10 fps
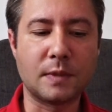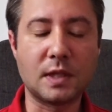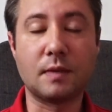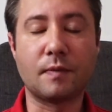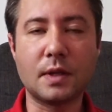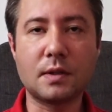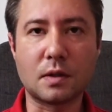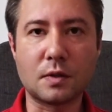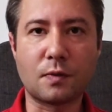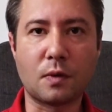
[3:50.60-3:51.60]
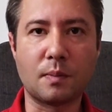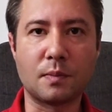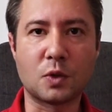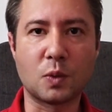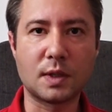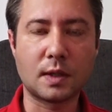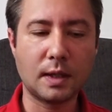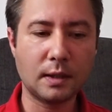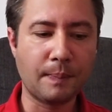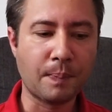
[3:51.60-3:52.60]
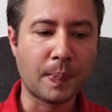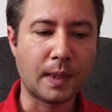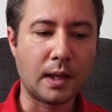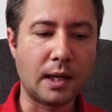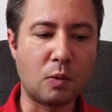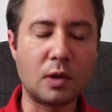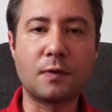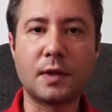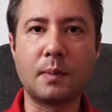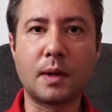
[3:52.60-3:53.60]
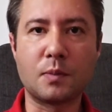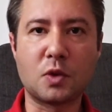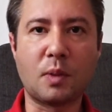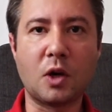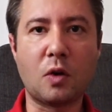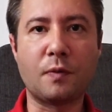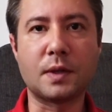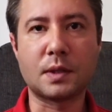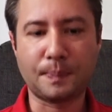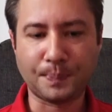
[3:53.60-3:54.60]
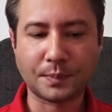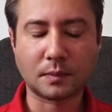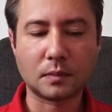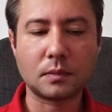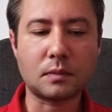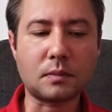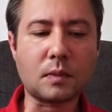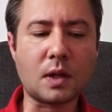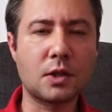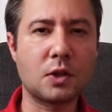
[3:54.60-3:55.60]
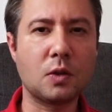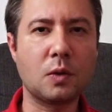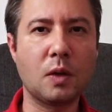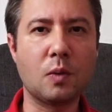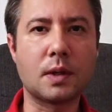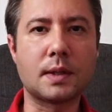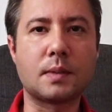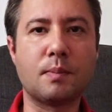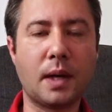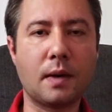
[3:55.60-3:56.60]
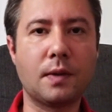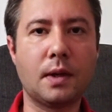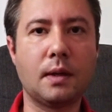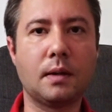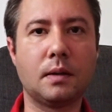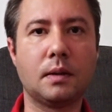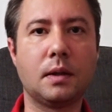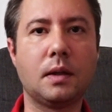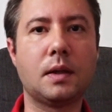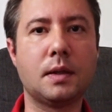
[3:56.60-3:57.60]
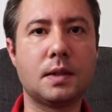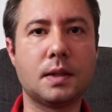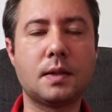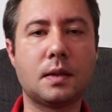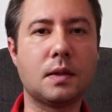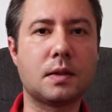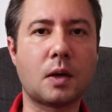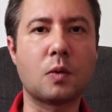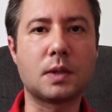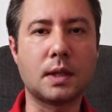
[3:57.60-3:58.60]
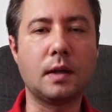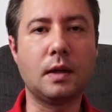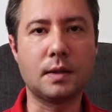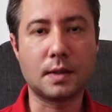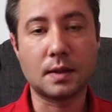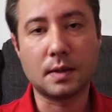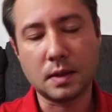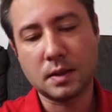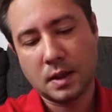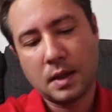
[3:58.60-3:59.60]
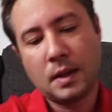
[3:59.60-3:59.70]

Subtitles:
investors from Switzerland, and one of them comes to my office. So he was back then in his 60s, I would say late 60s.